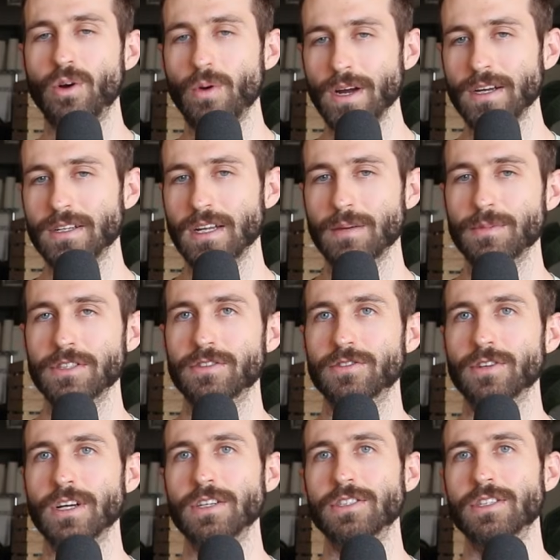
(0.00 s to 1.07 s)
quick
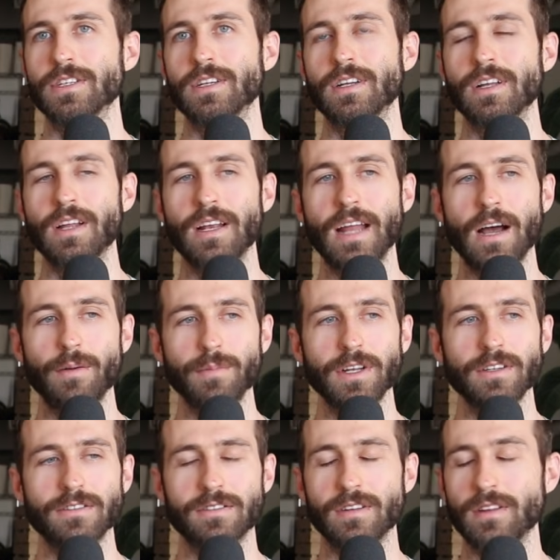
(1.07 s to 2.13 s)
demonstration, now I'm
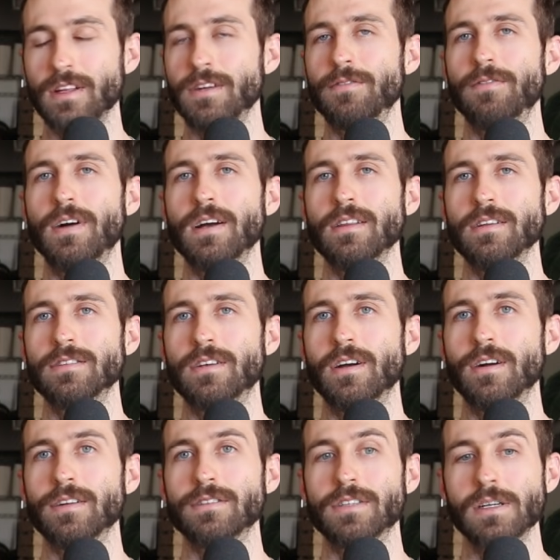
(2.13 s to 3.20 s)
going to solidify these
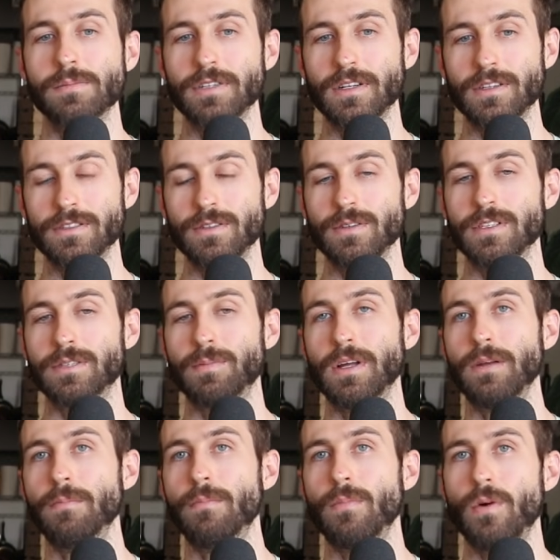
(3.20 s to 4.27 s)
concepts and also
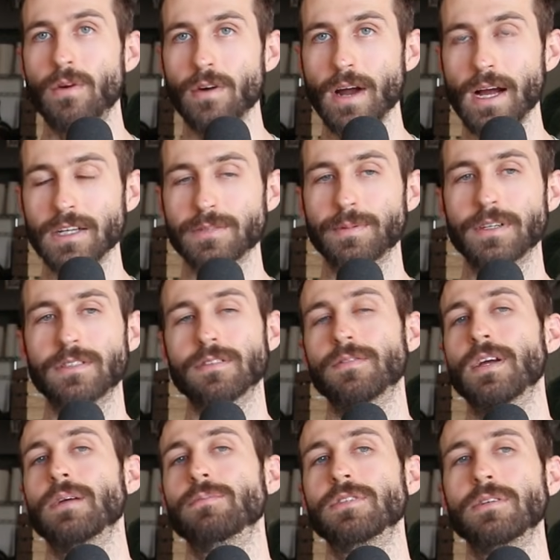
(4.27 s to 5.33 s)
explain more aspects
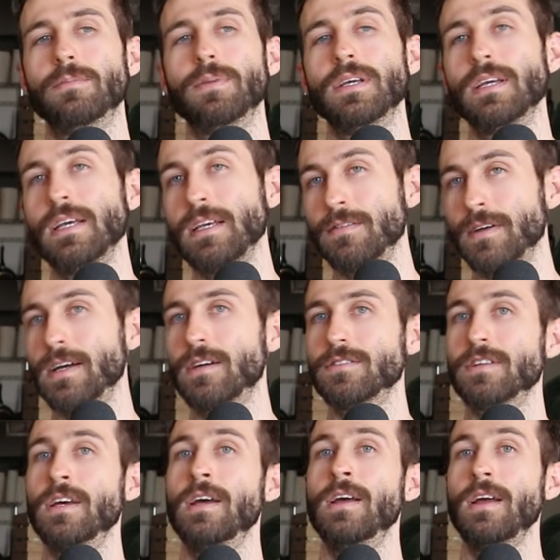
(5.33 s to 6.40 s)
of MCP
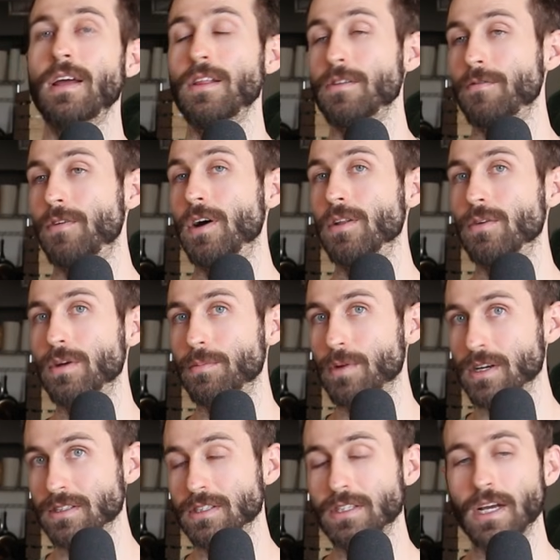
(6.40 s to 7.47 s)
Evals in the following
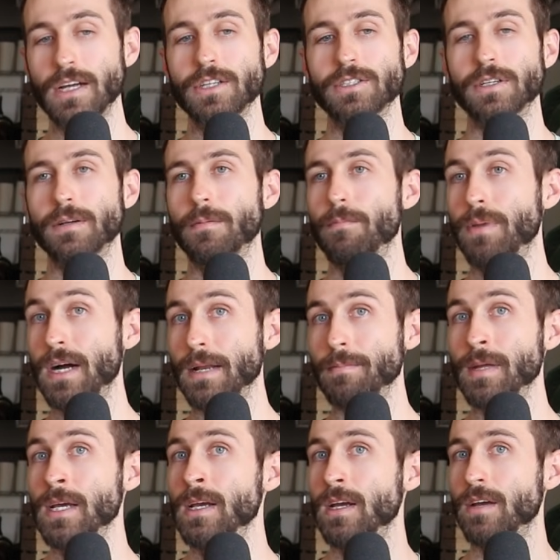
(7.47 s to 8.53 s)
presentation.
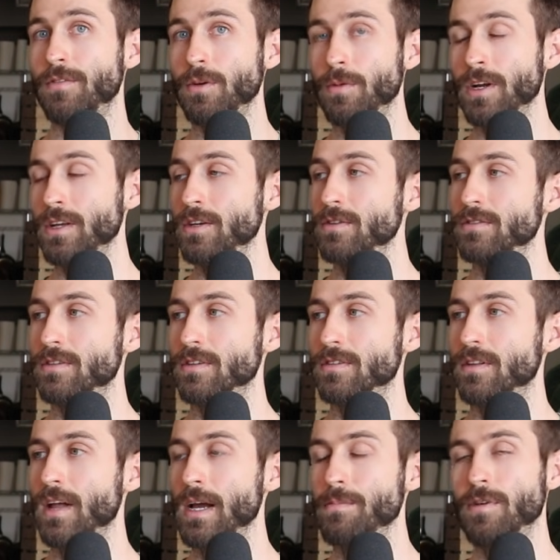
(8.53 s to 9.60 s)
But if you want to use
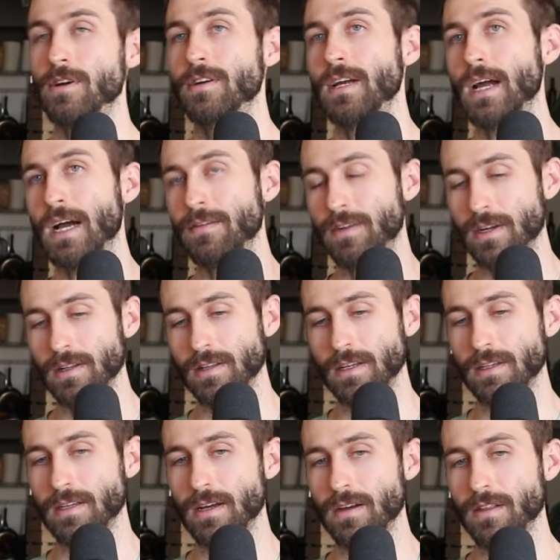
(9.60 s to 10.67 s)
this library, I've got a
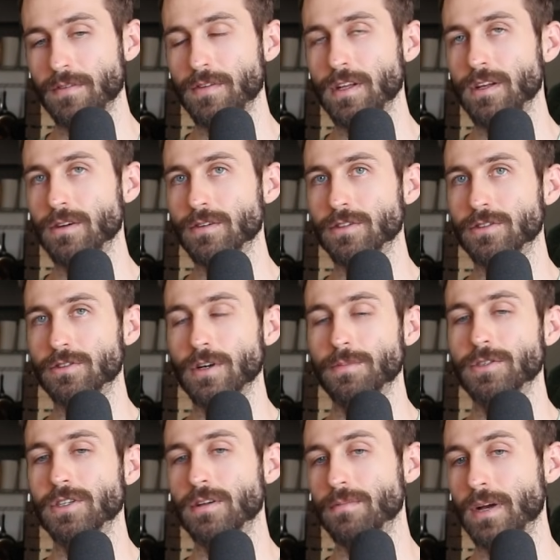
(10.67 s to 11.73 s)
link down in the video
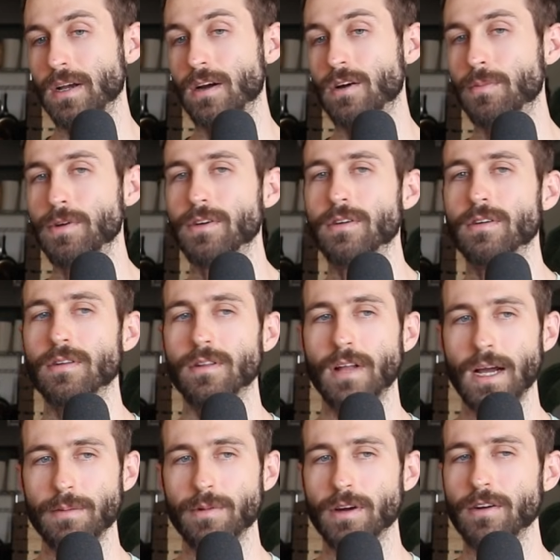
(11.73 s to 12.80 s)
description, my Arbiter
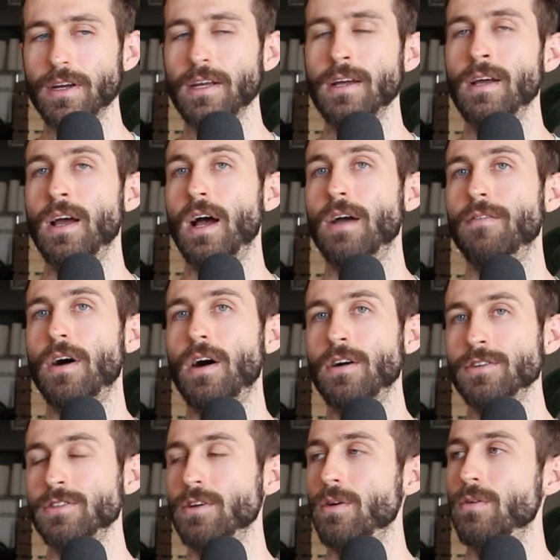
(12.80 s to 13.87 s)
library. I've
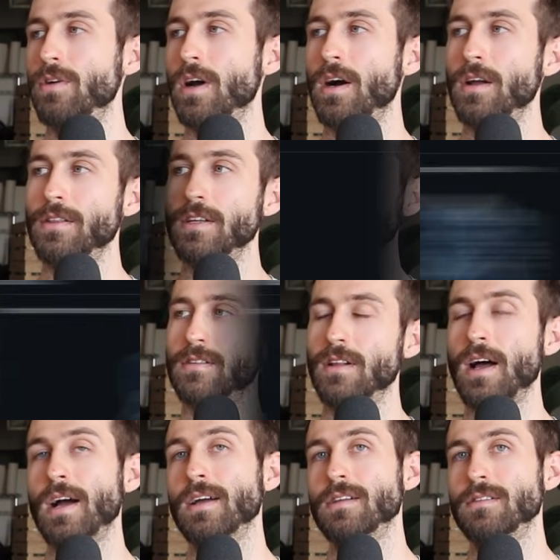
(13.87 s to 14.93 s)
also got these
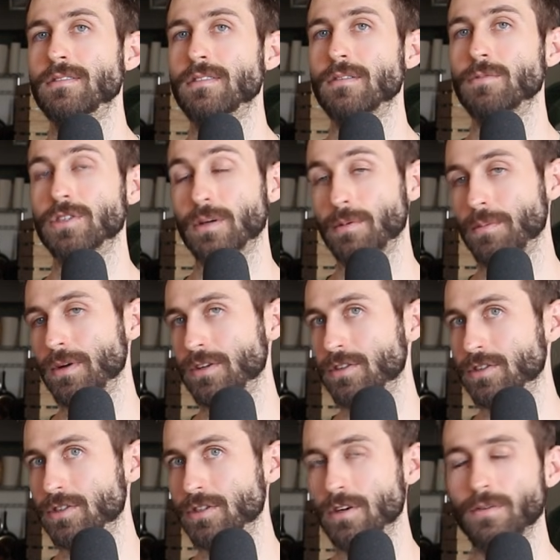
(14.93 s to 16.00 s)
slides, which I'm about
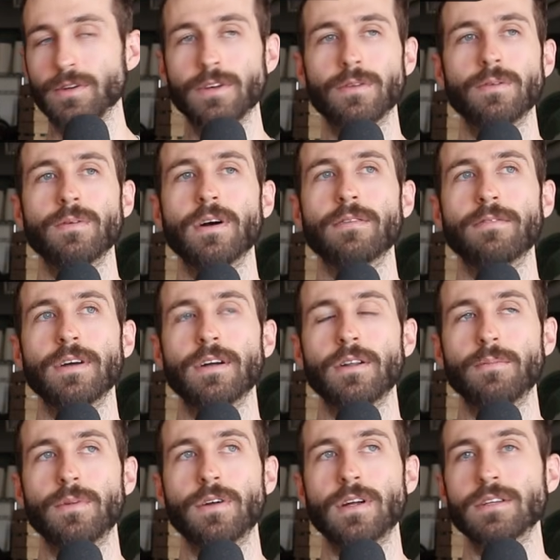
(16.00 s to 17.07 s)
to show you,
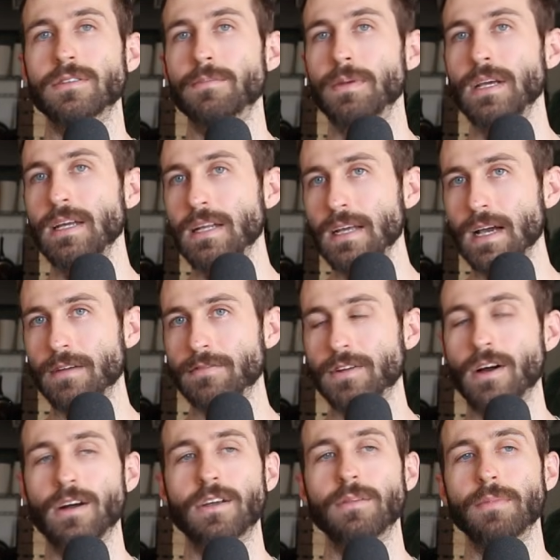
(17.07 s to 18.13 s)
available as a PDF
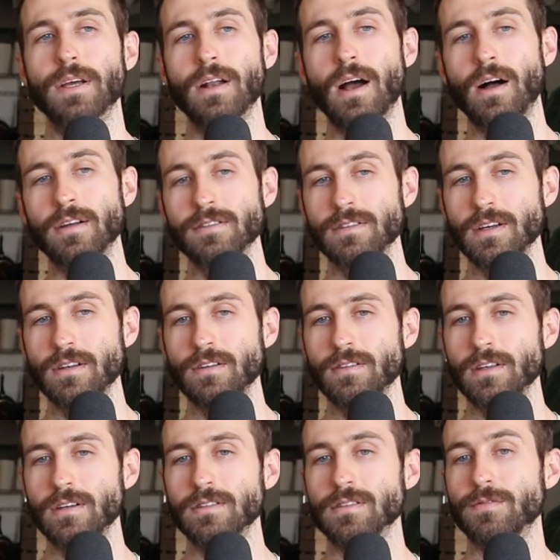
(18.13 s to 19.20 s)
document. I'll send
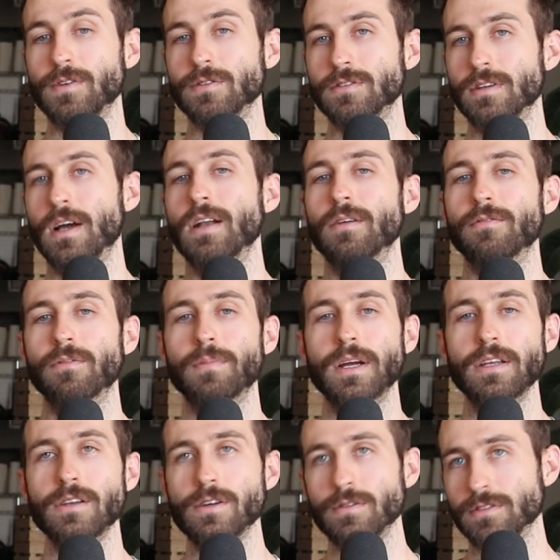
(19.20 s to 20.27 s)
you these if you sign up for
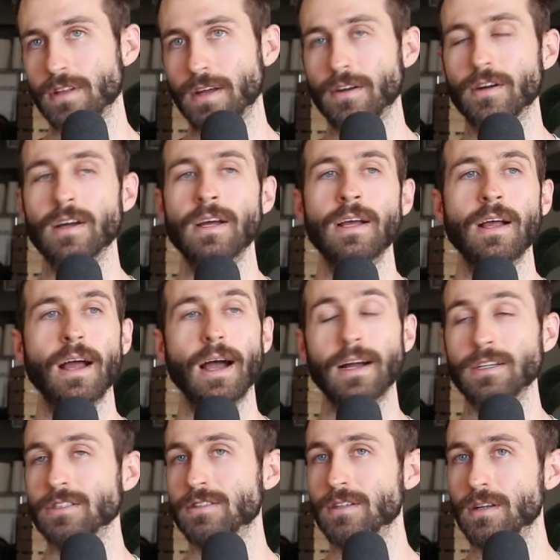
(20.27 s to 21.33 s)
my newsletter.
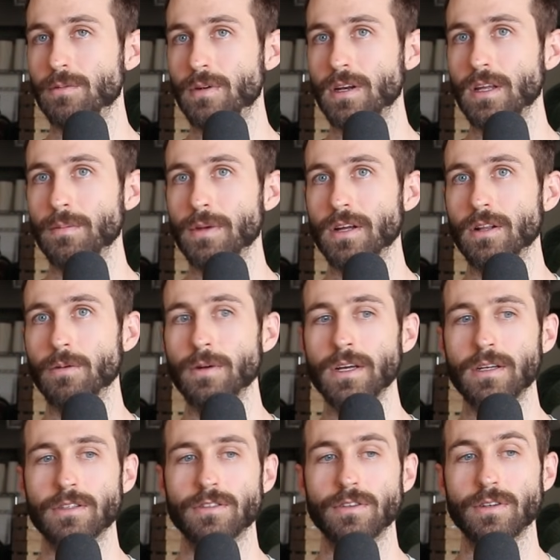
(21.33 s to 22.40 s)
I just send 1 email a
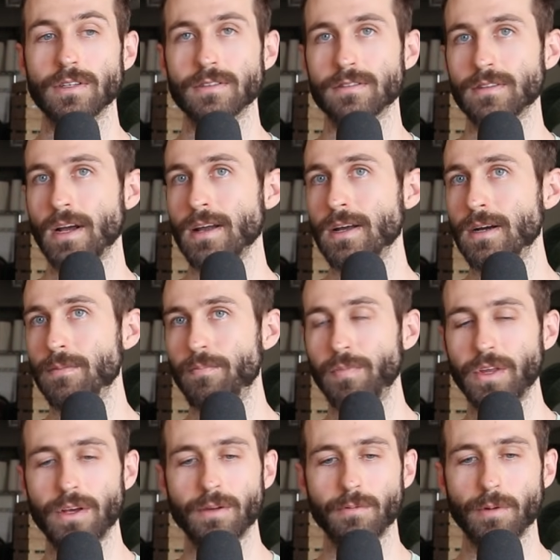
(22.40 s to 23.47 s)
week, so you can sign up,
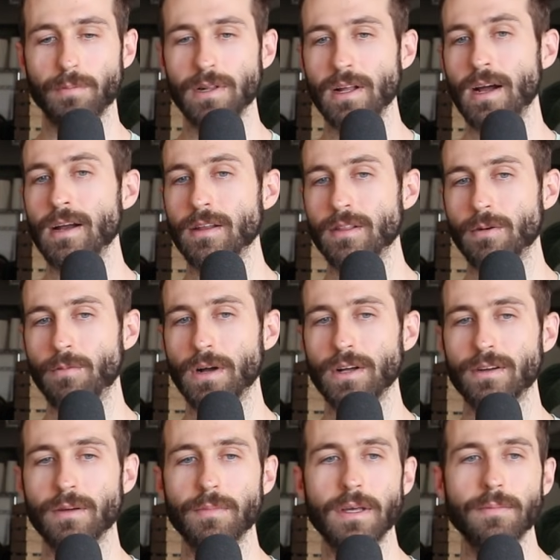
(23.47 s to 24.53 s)
you can reply to the
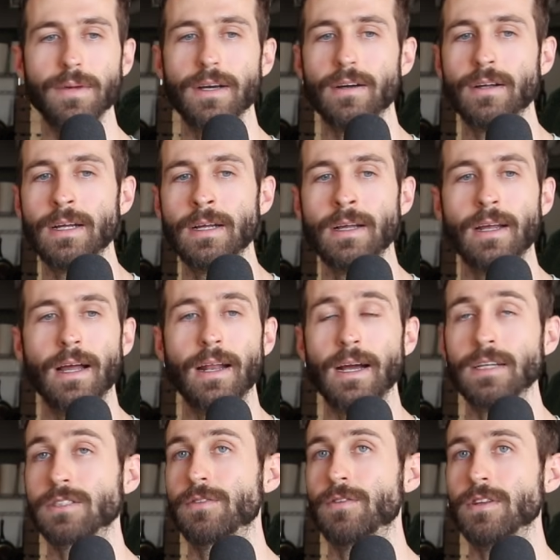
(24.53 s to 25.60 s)
welcome email and
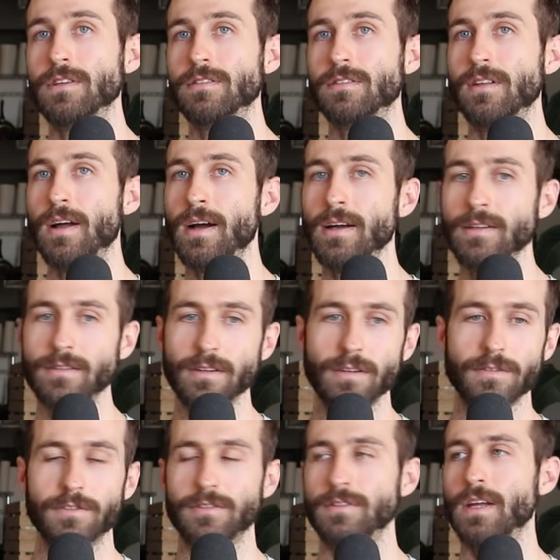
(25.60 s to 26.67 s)
ask for these slides, and
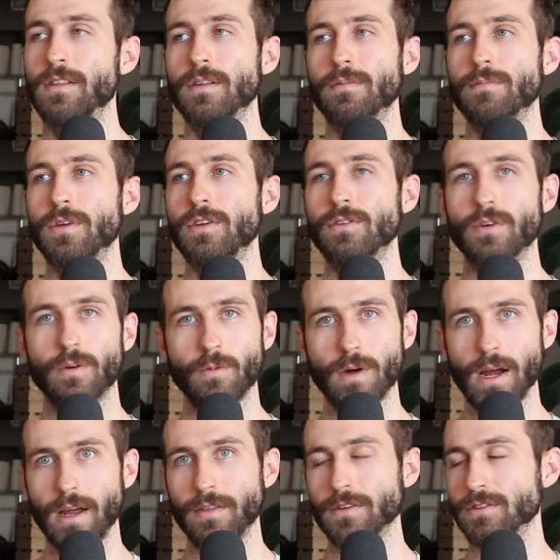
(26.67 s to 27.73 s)
I'll send them your
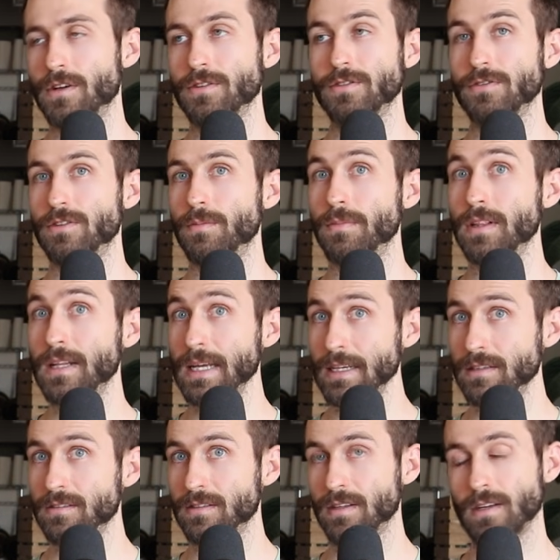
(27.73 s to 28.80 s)
way. There's also some links
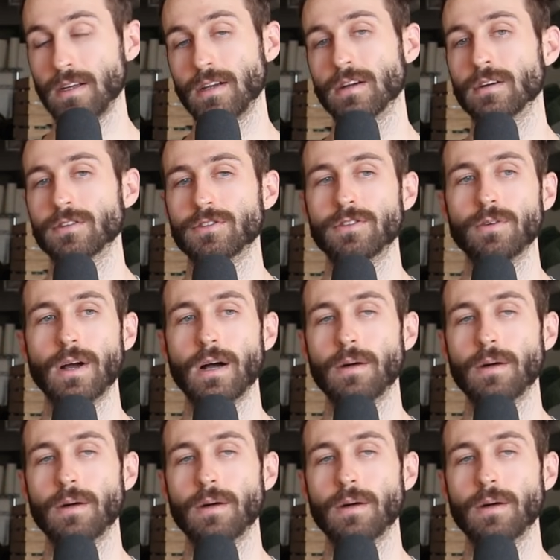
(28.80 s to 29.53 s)
in here to